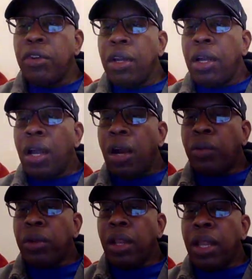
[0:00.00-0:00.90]
I
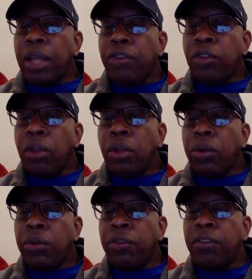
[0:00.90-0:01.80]
would like to
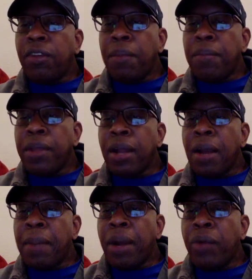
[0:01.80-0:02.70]
learn something
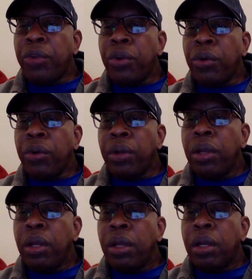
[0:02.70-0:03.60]
about your
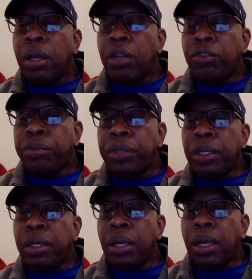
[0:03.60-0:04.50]

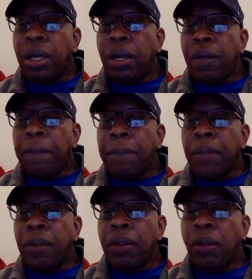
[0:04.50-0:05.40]
country
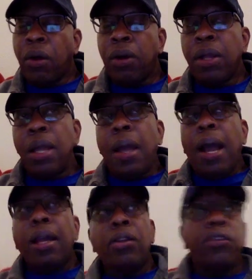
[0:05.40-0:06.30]
law. I
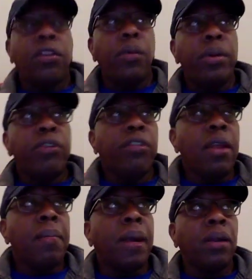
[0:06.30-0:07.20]
understand what you're saying,
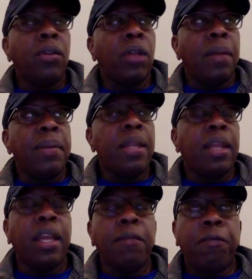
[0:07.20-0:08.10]
Michael. I mean, it
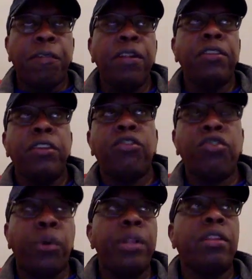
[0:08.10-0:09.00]
can feel
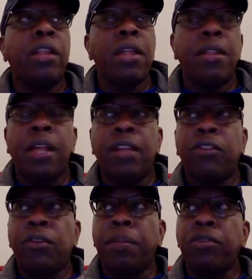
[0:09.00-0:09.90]
disjointed, that there's
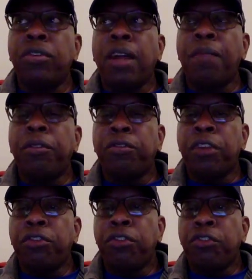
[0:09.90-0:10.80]
a bunch of
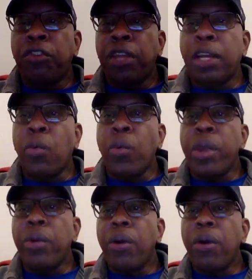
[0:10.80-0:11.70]
conversations you're not
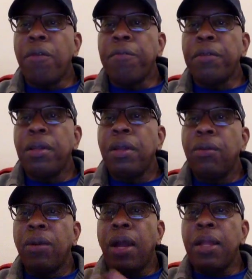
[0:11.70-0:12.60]
aware of,
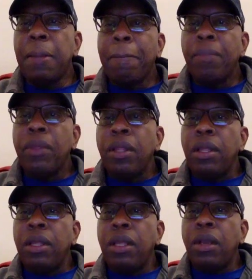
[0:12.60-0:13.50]
right?
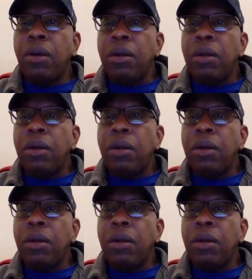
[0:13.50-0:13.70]
You know,